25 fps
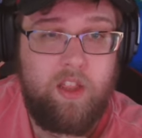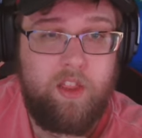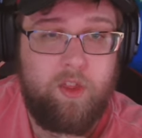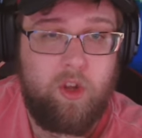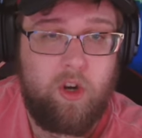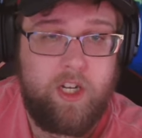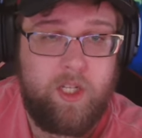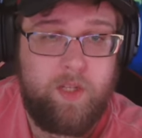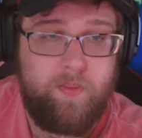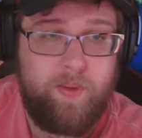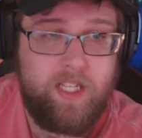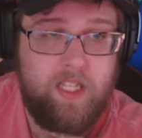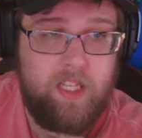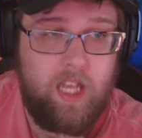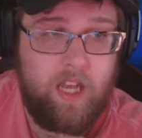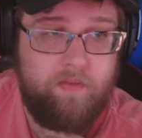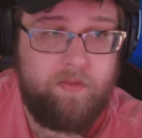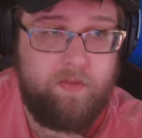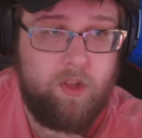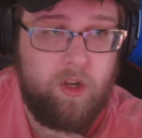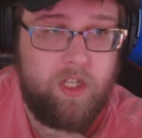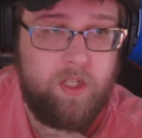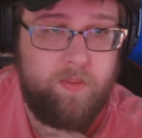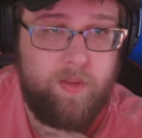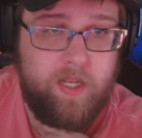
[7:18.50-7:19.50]
Three spins
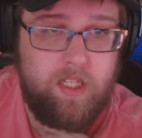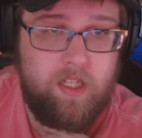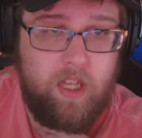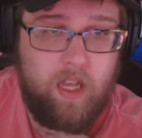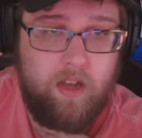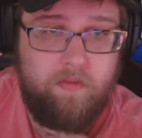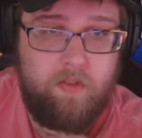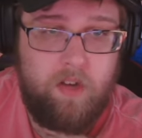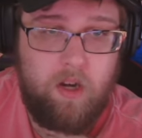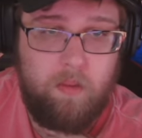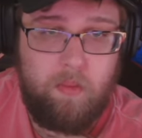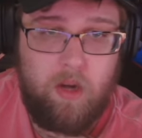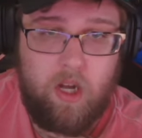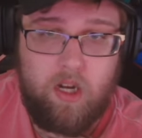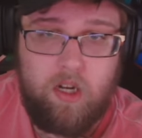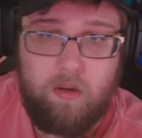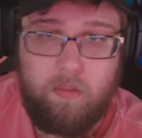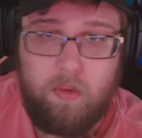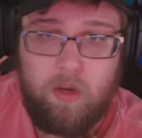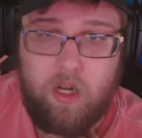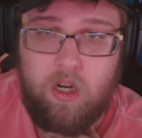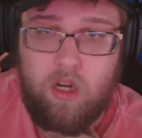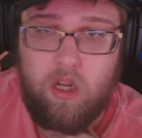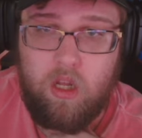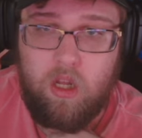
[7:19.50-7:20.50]
left. Three spins left. Come on.
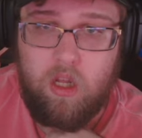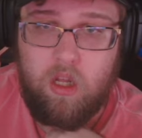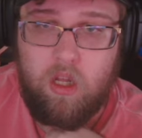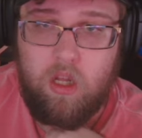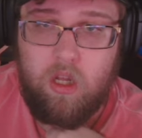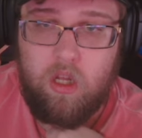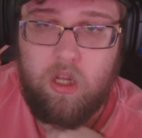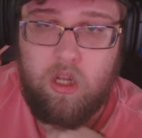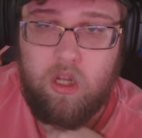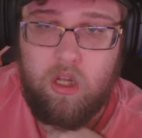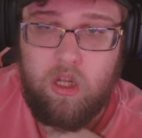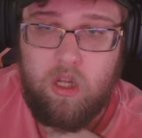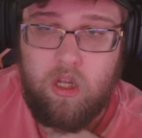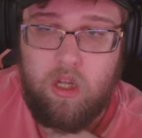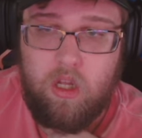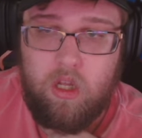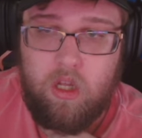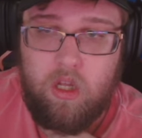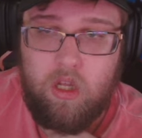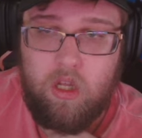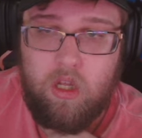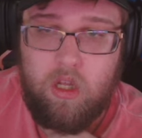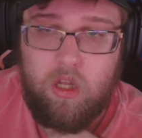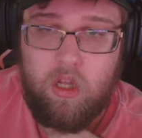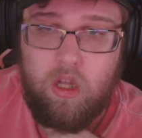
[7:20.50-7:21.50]
Come on.
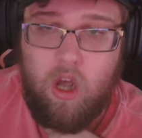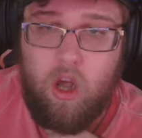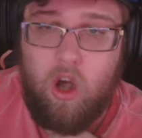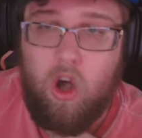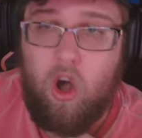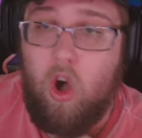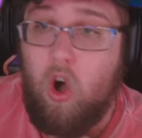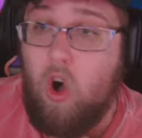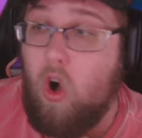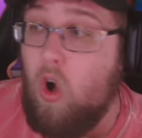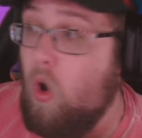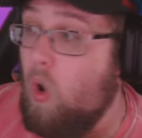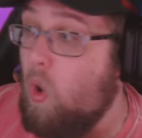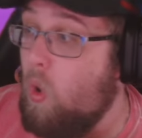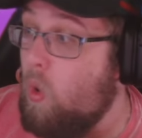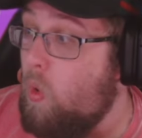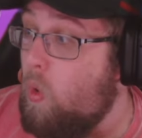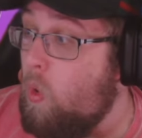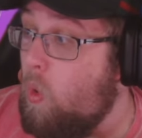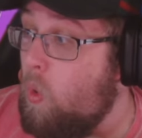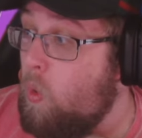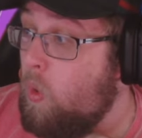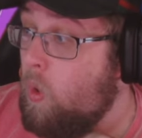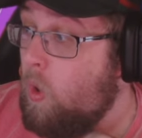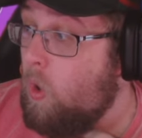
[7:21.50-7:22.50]

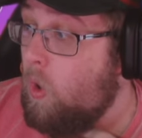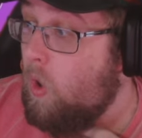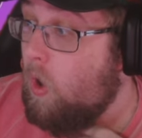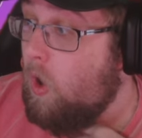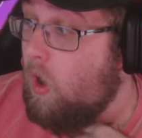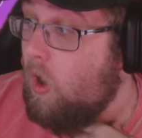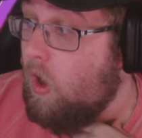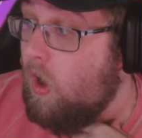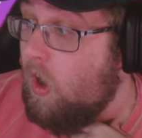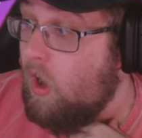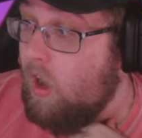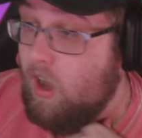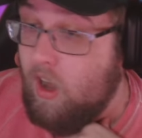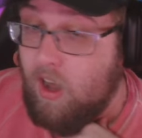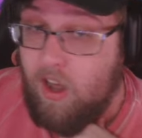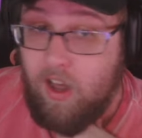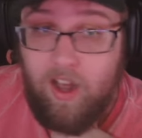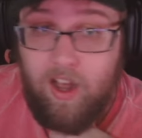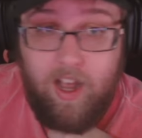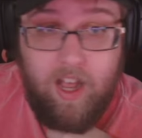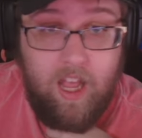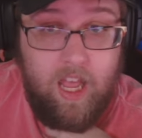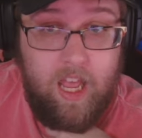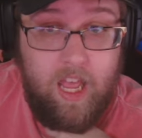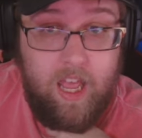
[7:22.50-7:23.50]
Oh. Oh, my
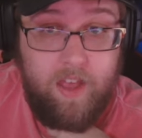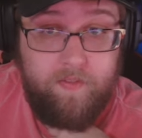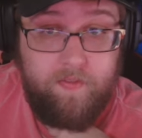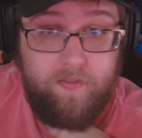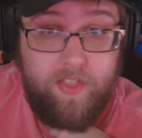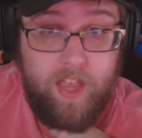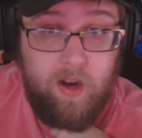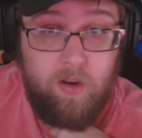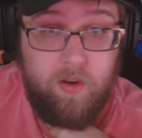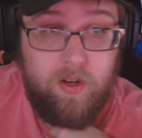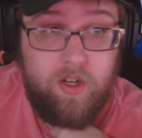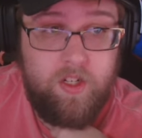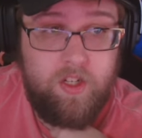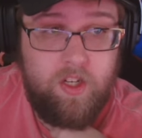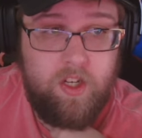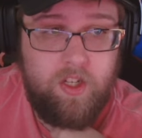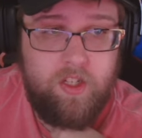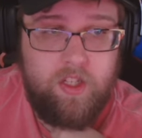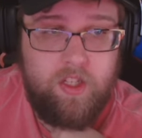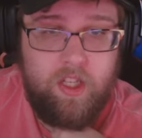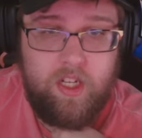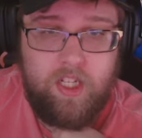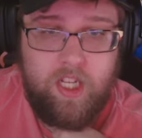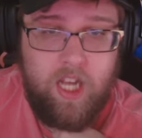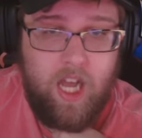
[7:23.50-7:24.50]
God. If there was
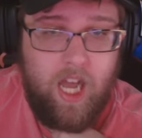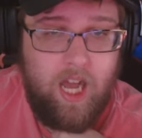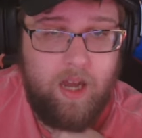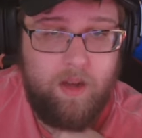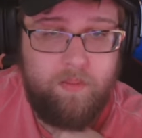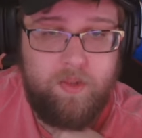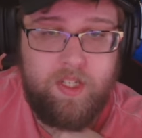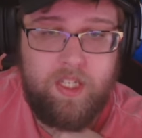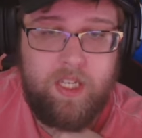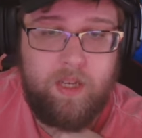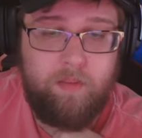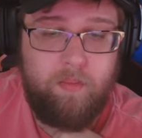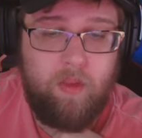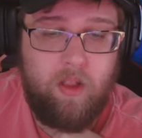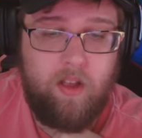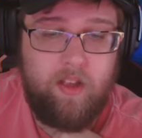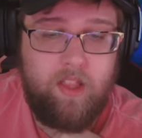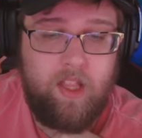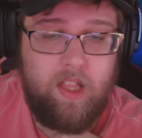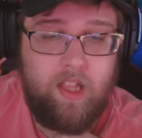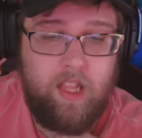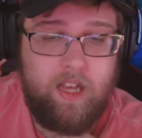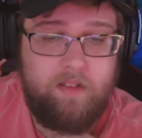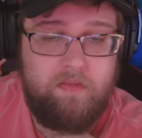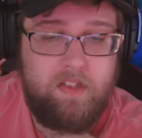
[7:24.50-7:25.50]
just the top symbol on
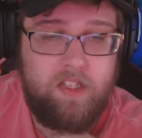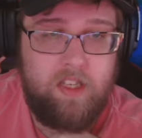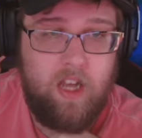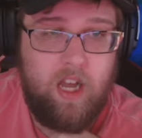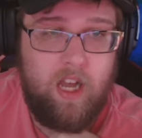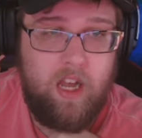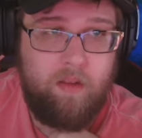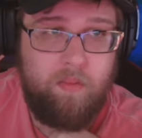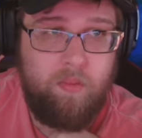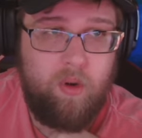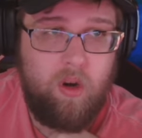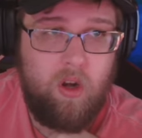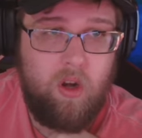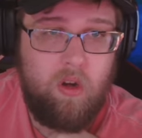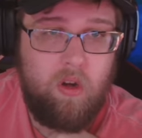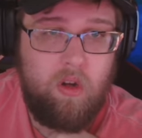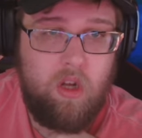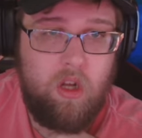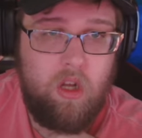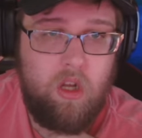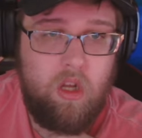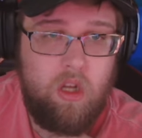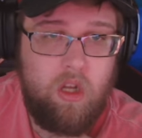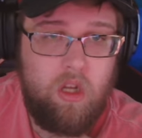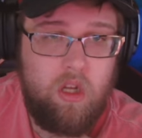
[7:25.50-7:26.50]
the left side, bro.
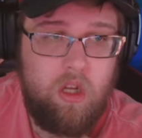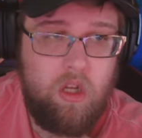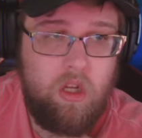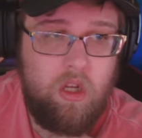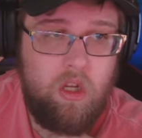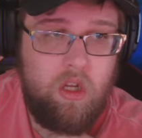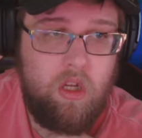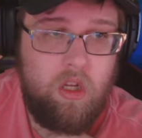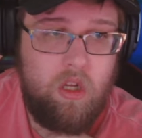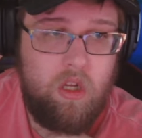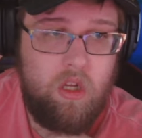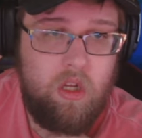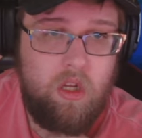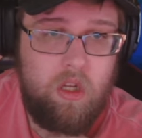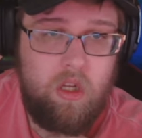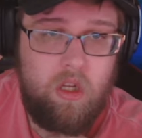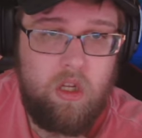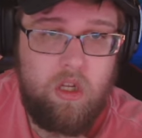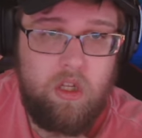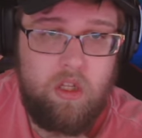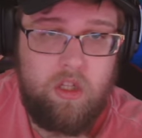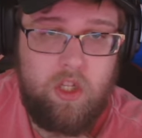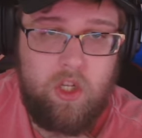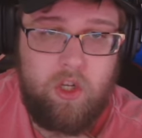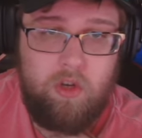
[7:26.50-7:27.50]

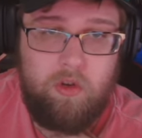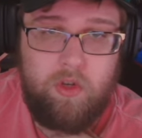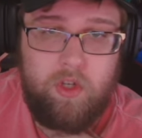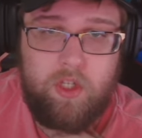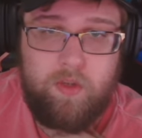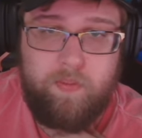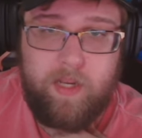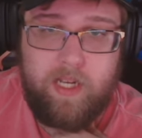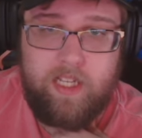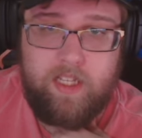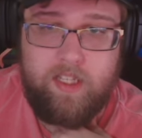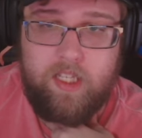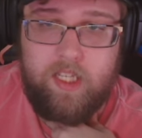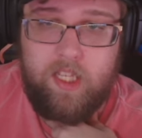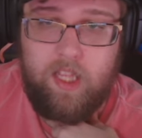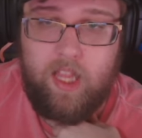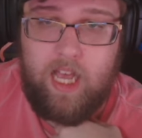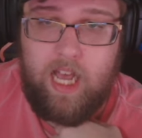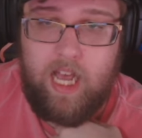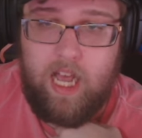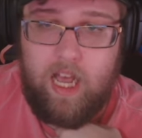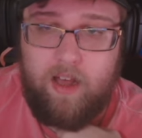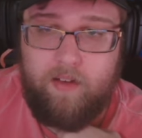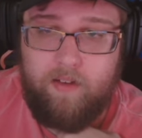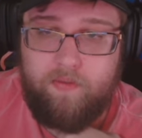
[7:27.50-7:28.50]
Two spins
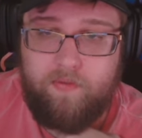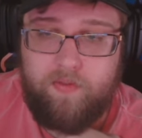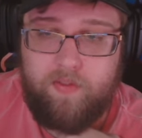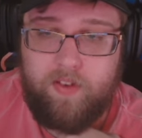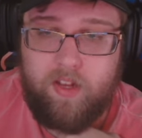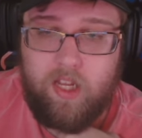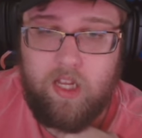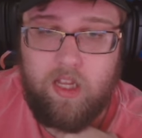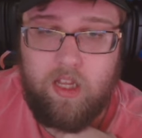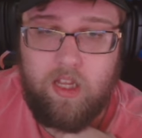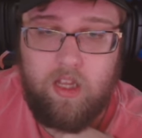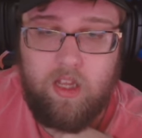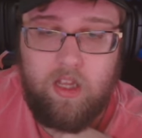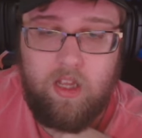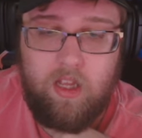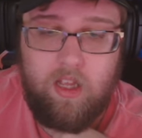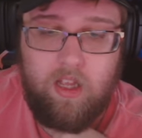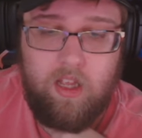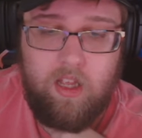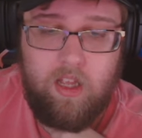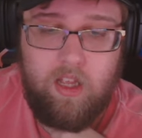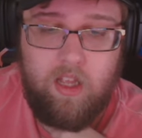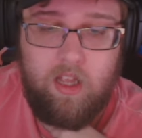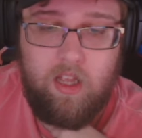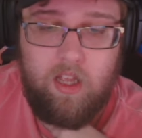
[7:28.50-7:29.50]
left.
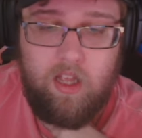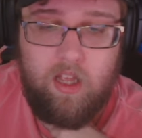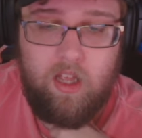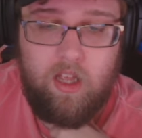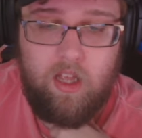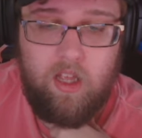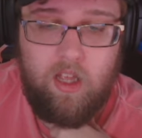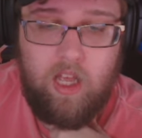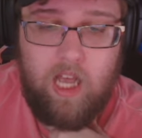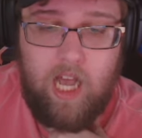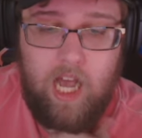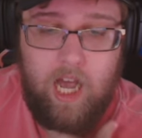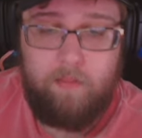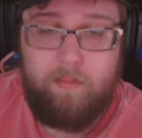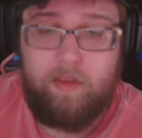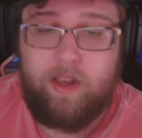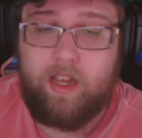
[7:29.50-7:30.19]
I